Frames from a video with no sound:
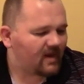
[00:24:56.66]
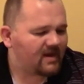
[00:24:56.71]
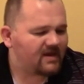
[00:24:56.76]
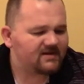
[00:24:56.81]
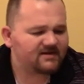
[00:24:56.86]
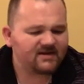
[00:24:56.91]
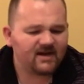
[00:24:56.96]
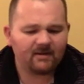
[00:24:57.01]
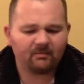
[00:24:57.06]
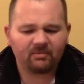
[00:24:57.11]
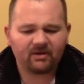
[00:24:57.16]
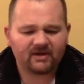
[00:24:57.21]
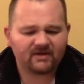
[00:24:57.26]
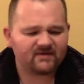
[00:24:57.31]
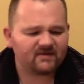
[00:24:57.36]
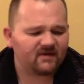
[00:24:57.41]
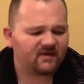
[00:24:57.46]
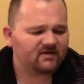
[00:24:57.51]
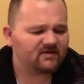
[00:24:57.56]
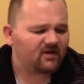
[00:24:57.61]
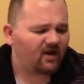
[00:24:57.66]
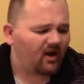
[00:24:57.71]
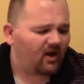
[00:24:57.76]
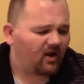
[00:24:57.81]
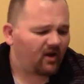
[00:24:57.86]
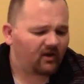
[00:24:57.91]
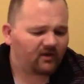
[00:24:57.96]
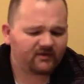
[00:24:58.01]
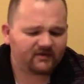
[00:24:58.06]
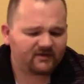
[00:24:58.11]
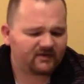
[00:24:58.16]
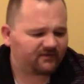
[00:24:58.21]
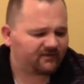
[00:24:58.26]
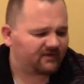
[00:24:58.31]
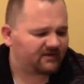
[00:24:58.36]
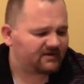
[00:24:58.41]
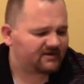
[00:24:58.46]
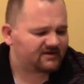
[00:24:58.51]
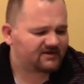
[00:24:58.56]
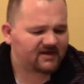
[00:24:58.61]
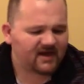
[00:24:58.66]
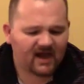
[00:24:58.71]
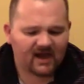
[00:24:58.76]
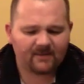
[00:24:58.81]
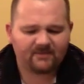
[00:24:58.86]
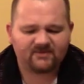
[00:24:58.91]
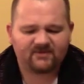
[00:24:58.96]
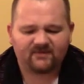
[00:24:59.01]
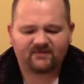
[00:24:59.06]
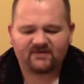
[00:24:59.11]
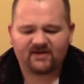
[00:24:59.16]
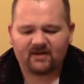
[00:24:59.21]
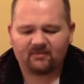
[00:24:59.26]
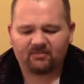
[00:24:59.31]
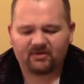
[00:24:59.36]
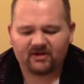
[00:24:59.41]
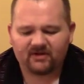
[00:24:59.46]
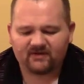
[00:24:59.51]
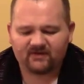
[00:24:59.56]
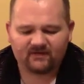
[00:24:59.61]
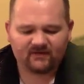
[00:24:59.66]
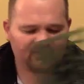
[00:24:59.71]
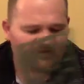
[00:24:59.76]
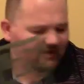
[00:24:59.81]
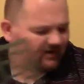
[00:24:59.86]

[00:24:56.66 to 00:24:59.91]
Templates. There's all different types of templates.